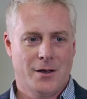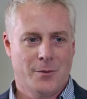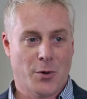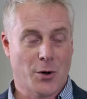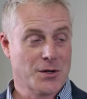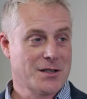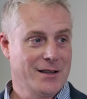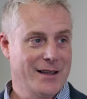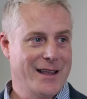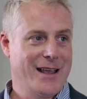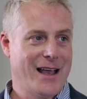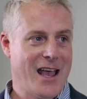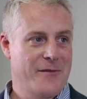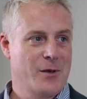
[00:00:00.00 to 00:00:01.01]

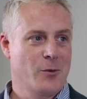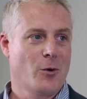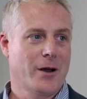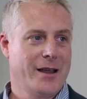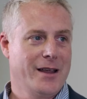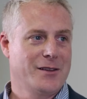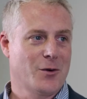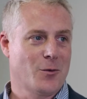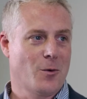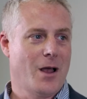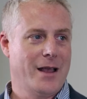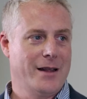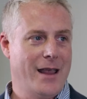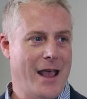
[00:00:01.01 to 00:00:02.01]
Personally, I have been working to
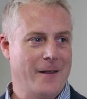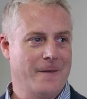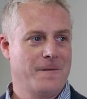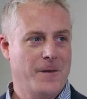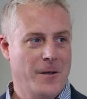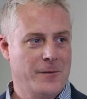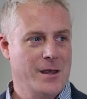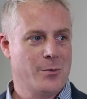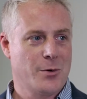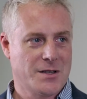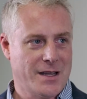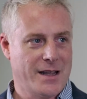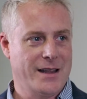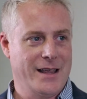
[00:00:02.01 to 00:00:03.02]
run at
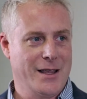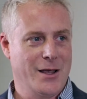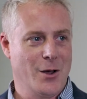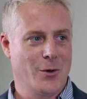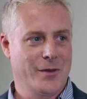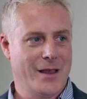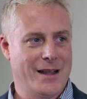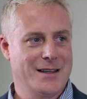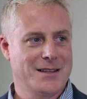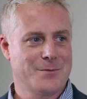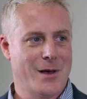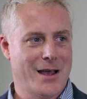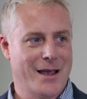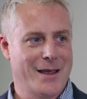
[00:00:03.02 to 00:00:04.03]
50% ego. That is
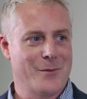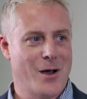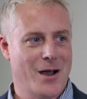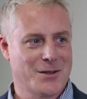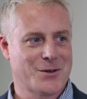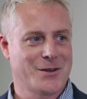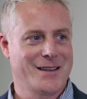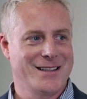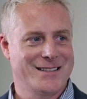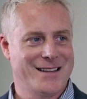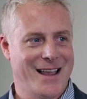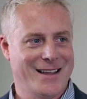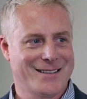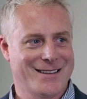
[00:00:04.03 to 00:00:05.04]
my mantra these
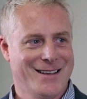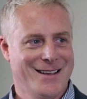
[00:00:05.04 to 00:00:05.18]
days.